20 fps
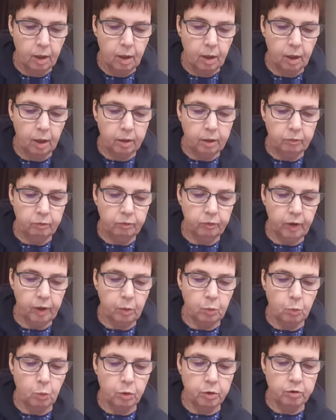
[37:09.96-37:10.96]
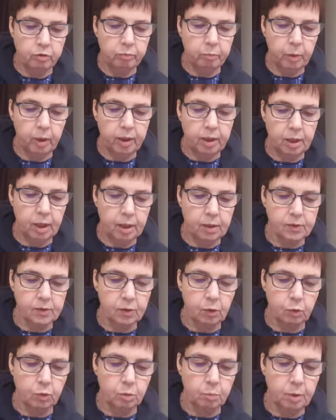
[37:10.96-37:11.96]
And in fact one of mine has
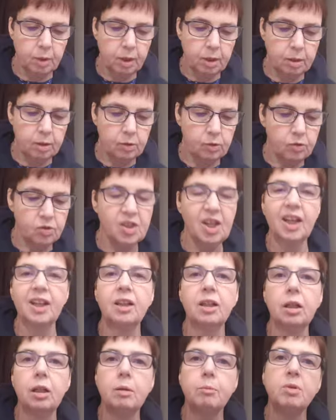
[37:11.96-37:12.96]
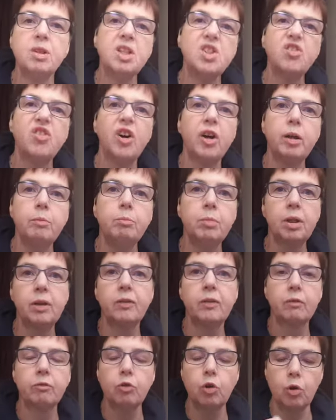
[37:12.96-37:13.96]
gone a bit tangly, but it's fine
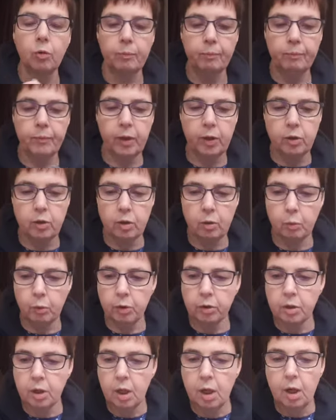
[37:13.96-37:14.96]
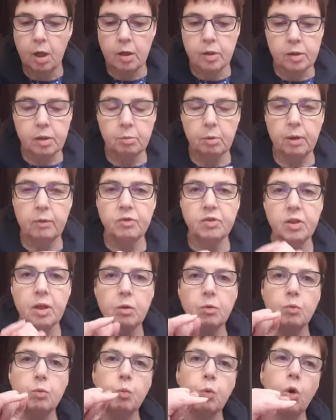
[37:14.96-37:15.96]
because I've got another one. So I've
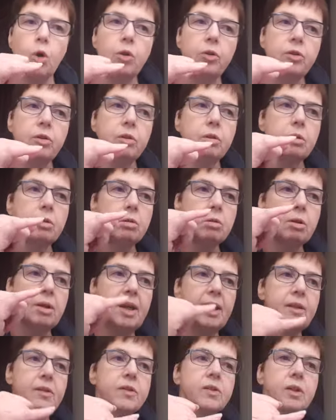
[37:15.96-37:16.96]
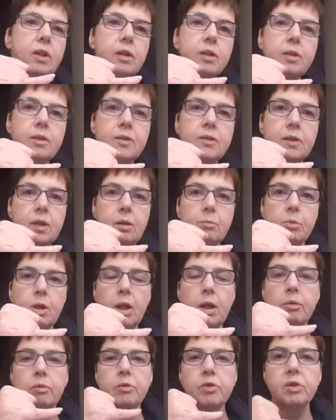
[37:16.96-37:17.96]
sewed 1 inside the seam
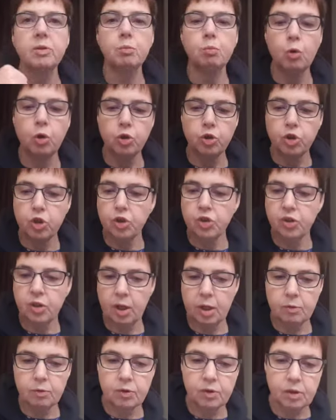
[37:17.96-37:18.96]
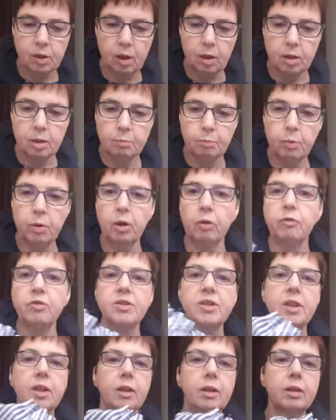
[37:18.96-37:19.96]
allowance and 1 just outside, but
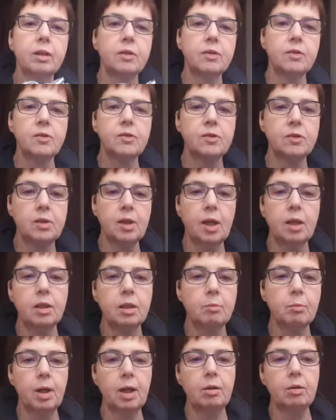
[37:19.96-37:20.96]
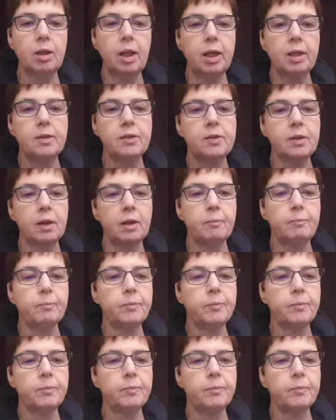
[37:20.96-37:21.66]
obviously I can take them out later.